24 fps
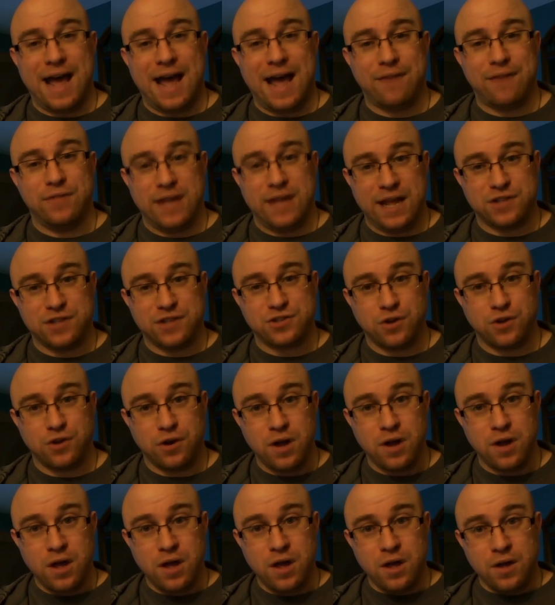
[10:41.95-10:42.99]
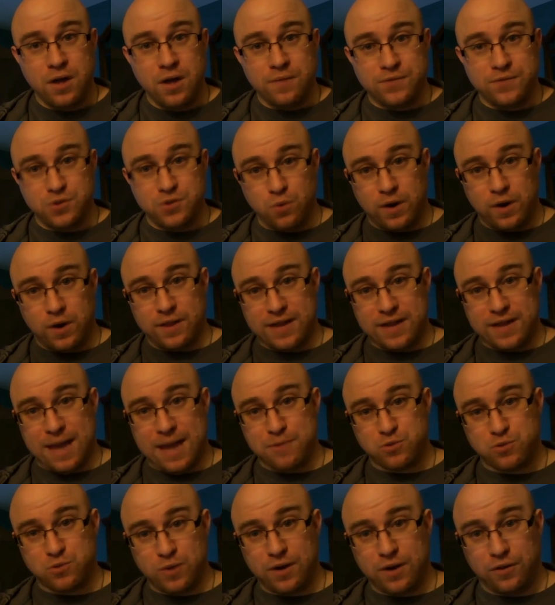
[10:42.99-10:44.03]
have the answer to one of the
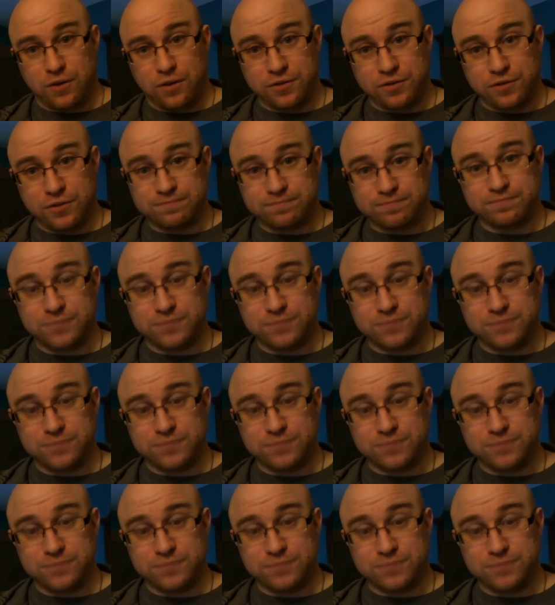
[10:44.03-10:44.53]
game's riddles.